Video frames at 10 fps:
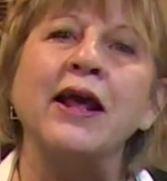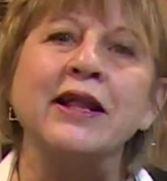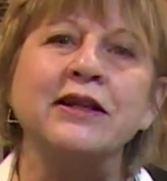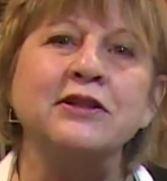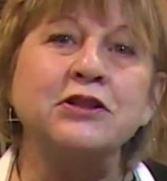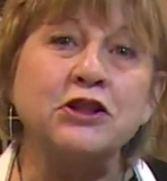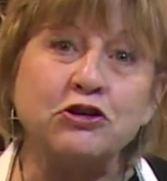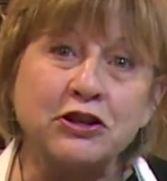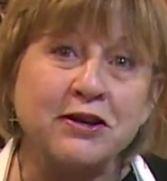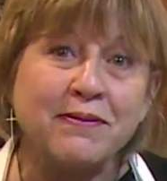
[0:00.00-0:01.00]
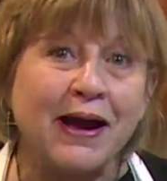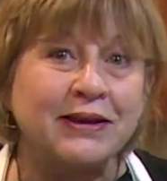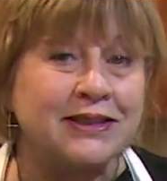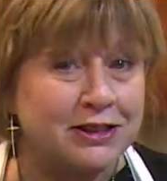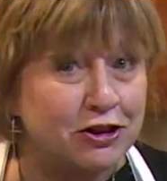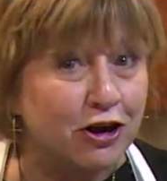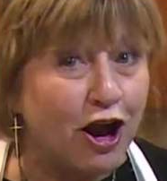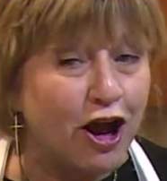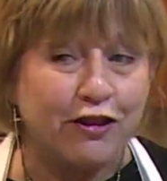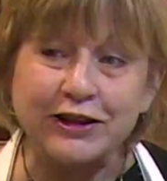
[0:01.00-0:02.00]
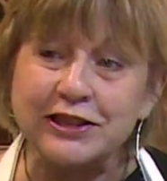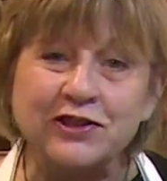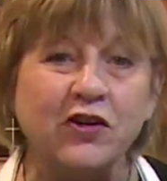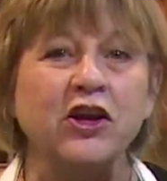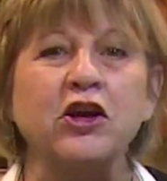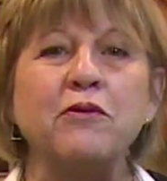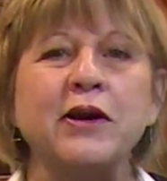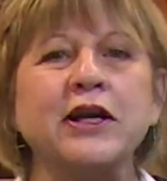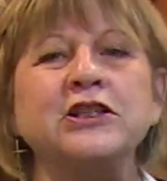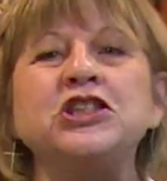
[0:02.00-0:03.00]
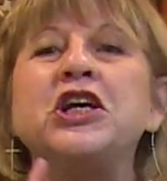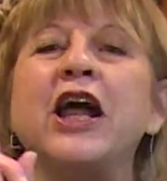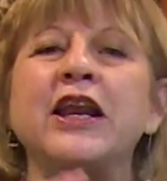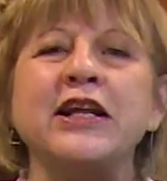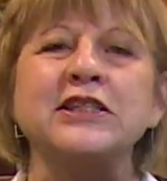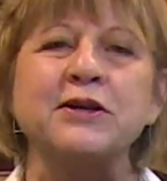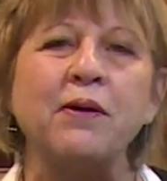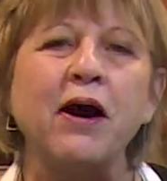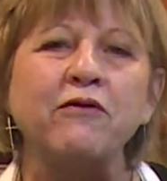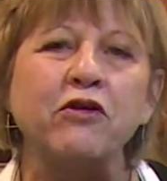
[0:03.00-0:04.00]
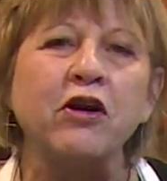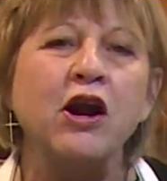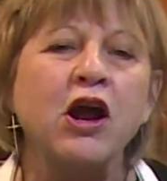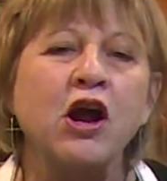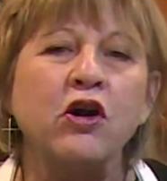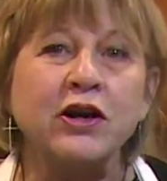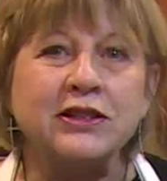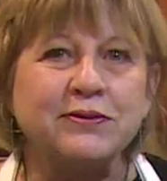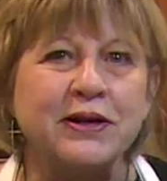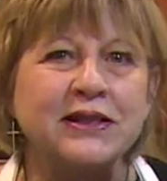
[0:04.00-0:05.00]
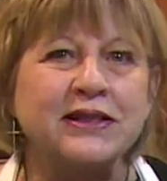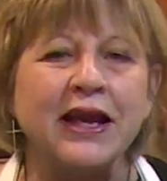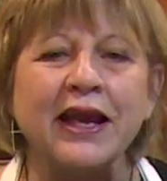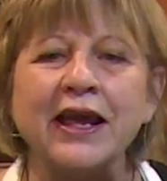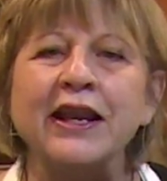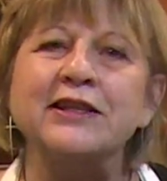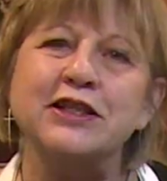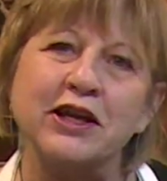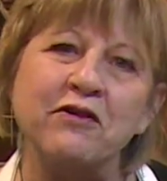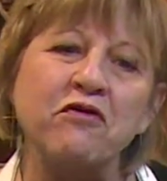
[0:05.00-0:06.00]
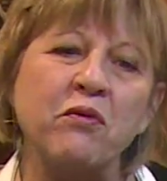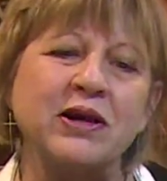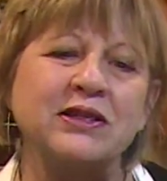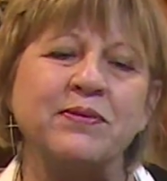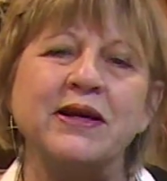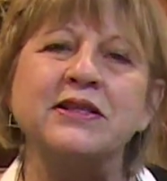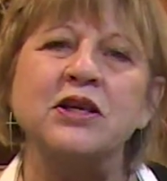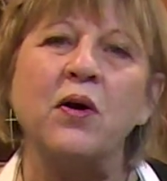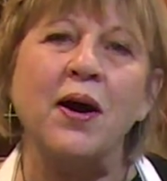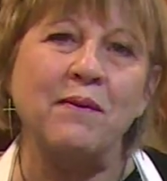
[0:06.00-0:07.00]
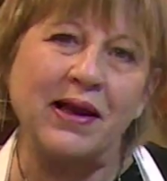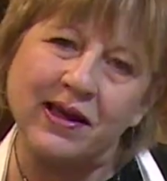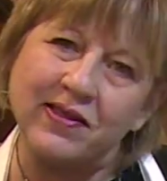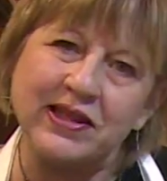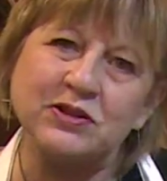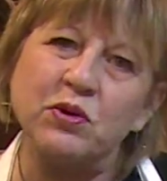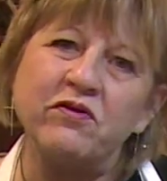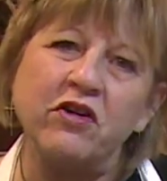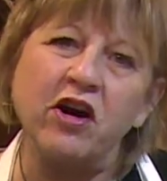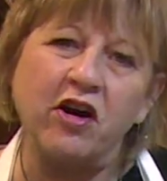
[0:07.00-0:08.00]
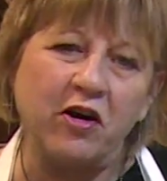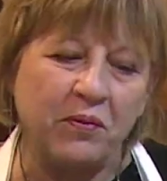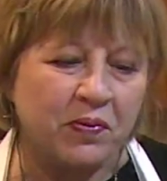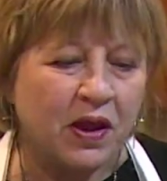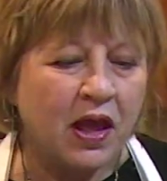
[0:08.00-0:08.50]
And Susan, my sister-in-law, this is for you because she got an Instapot for Christmas and is looking for recipes. So I'm making this one for her.